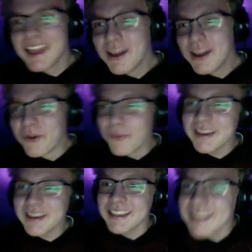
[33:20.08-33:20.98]
who would
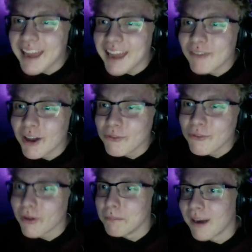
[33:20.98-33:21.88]
Ian have on for a
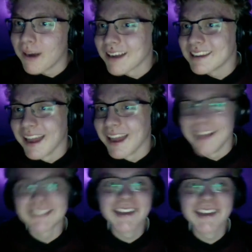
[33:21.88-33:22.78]
podcast?
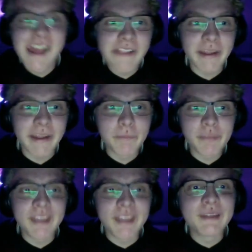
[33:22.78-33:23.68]
Like, like
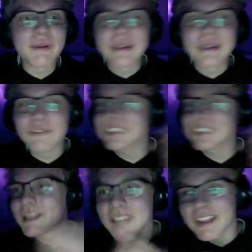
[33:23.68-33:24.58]
if he's not
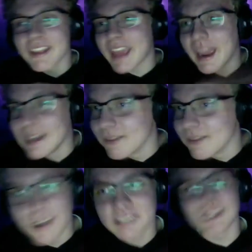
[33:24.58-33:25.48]
telling any of
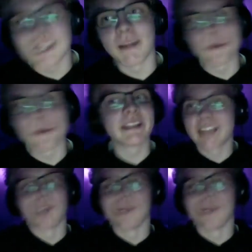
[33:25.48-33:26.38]
us, like, I'm like, it's got to
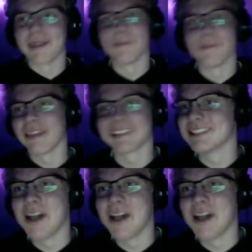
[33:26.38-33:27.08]
be him. Like, there's no,